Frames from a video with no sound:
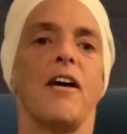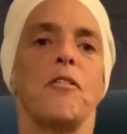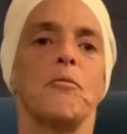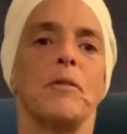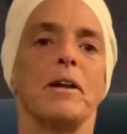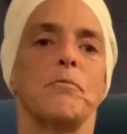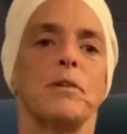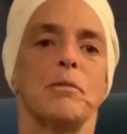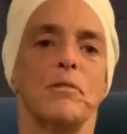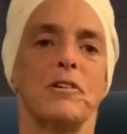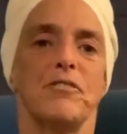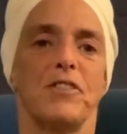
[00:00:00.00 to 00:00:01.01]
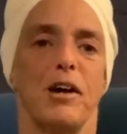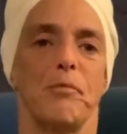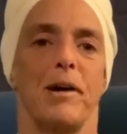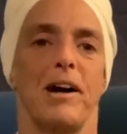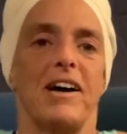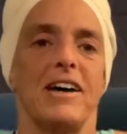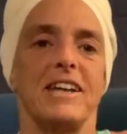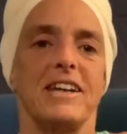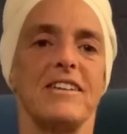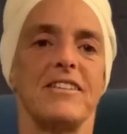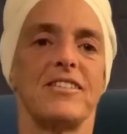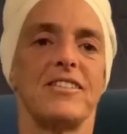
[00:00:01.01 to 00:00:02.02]
When we move our
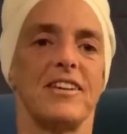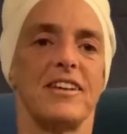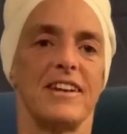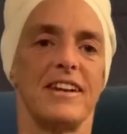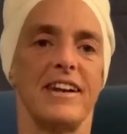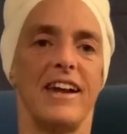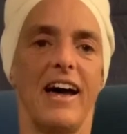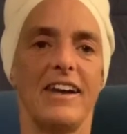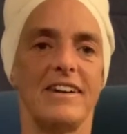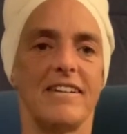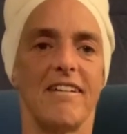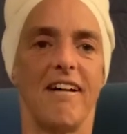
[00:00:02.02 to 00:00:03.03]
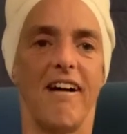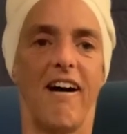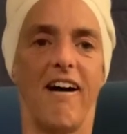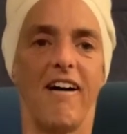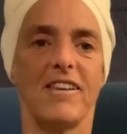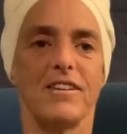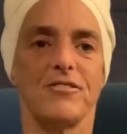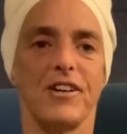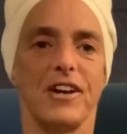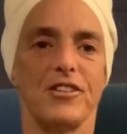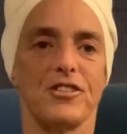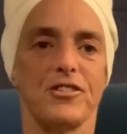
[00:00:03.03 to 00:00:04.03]
bodies, not all of our
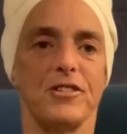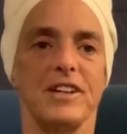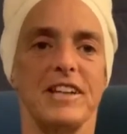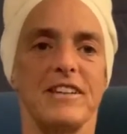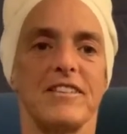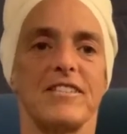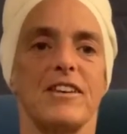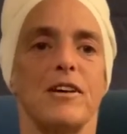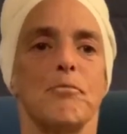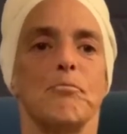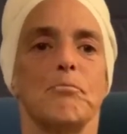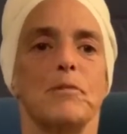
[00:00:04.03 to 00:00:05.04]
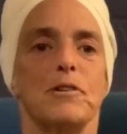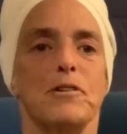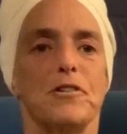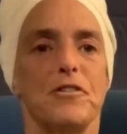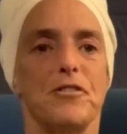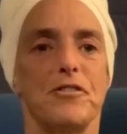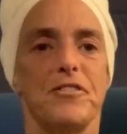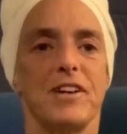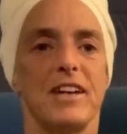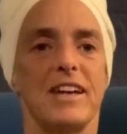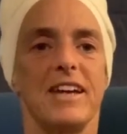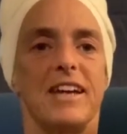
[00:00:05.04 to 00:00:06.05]
joints move
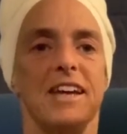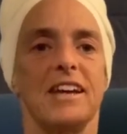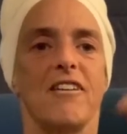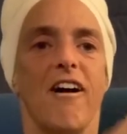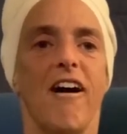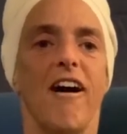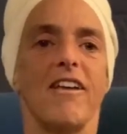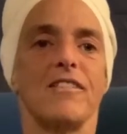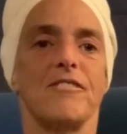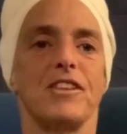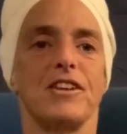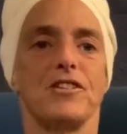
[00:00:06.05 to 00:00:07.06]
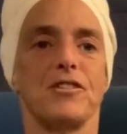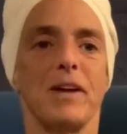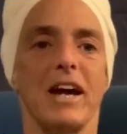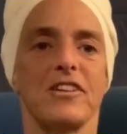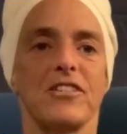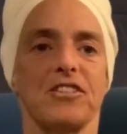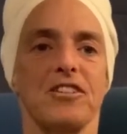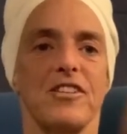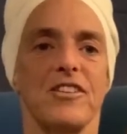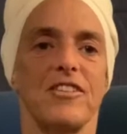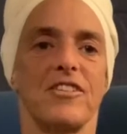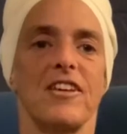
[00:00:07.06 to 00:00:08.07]
in all of the
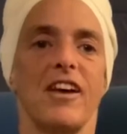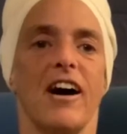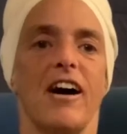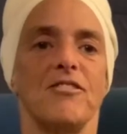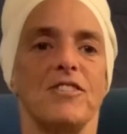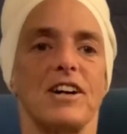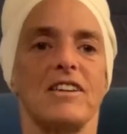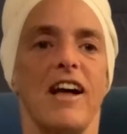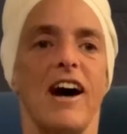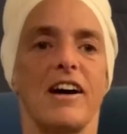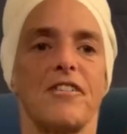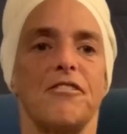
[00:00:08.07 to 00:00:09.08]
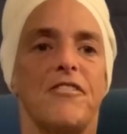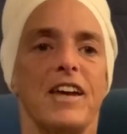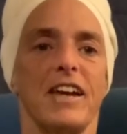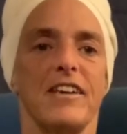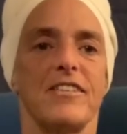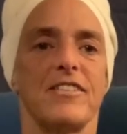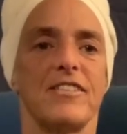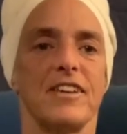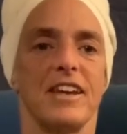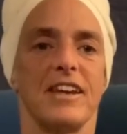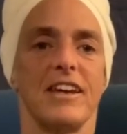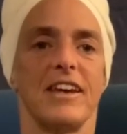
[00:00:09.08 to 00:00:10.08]
directions of a clock face
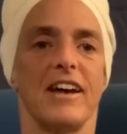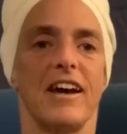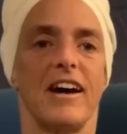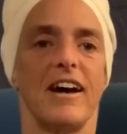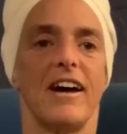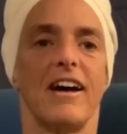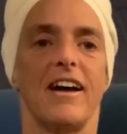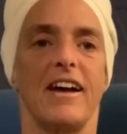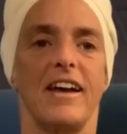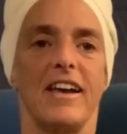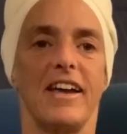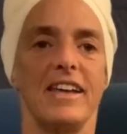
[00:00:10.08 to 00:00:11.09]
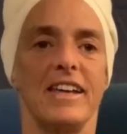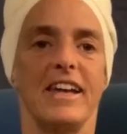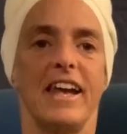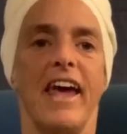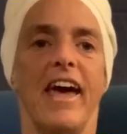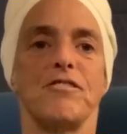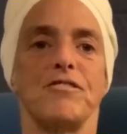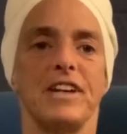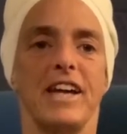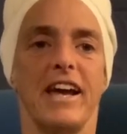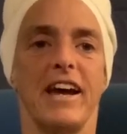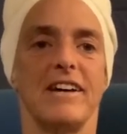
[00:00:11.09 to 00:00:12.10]
in
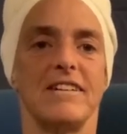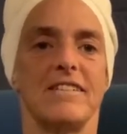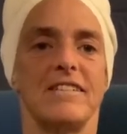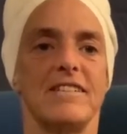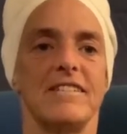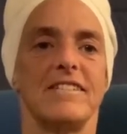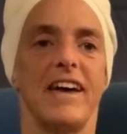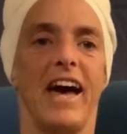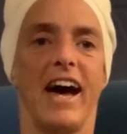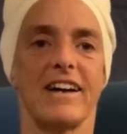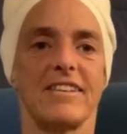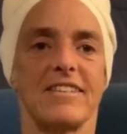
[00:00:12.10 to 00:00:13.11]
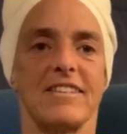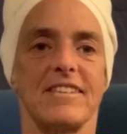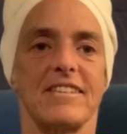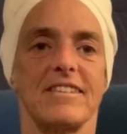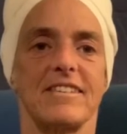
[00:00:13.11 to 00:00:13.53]
every axis.